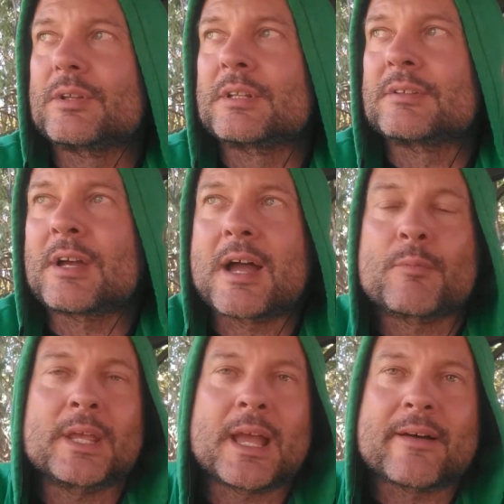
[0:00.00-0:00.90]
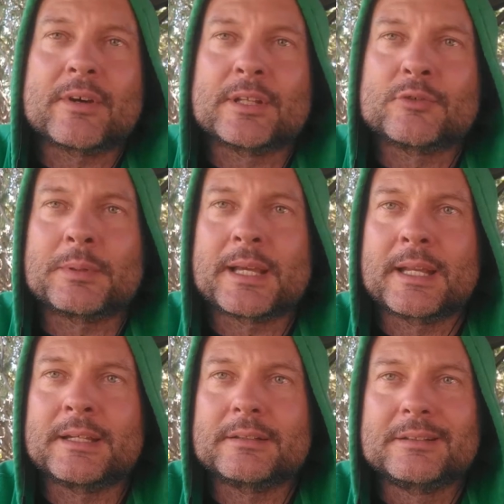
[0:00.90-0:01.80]
The time we have on this
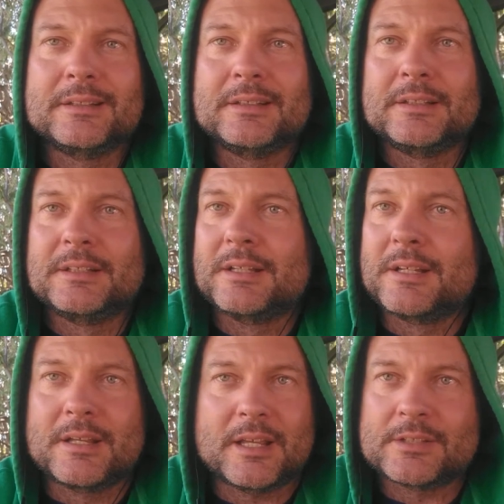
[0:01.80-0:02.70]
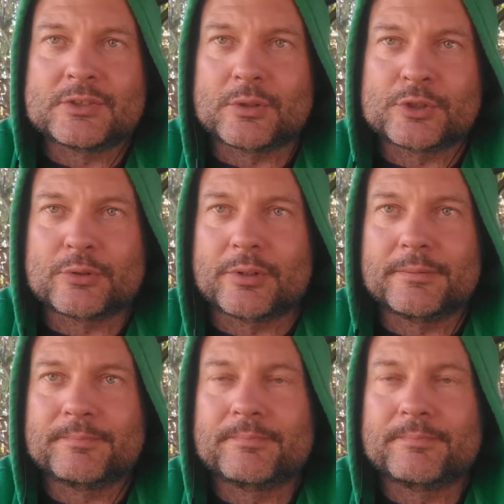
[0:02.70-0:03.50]
planet is so short,